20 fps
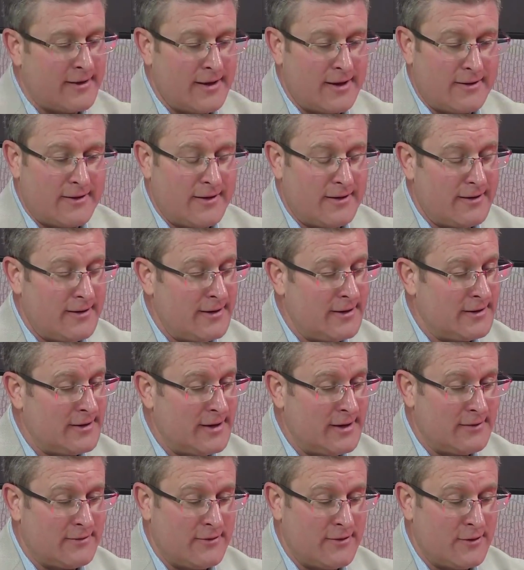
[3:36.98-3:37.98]
think
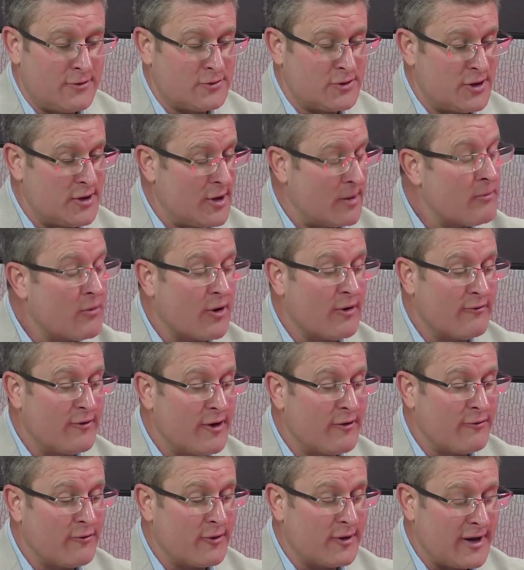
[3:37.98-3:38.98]
that there's a number of
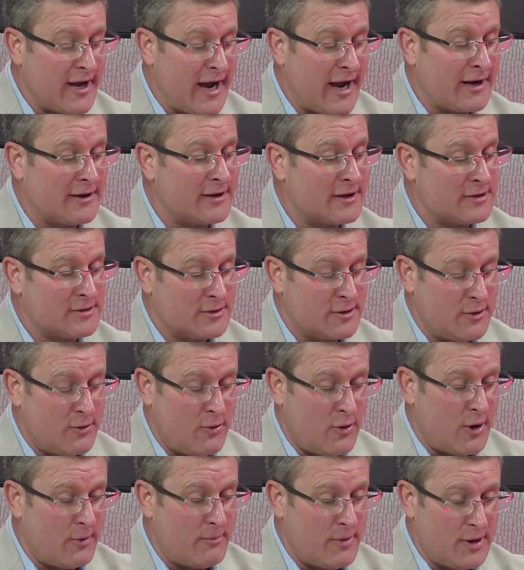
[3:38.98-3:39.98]
different tactics
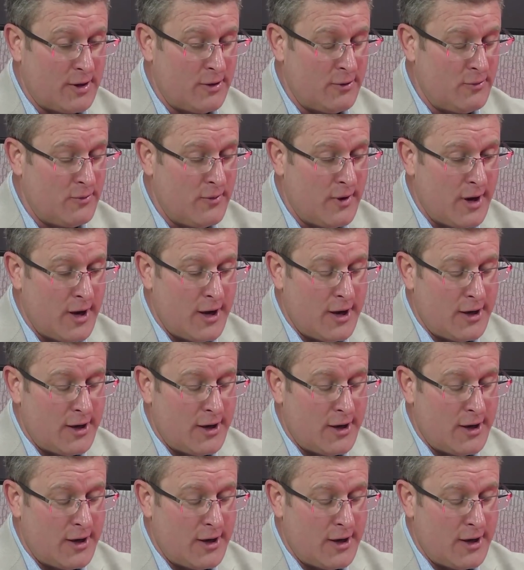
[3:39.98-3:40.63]
go on, but you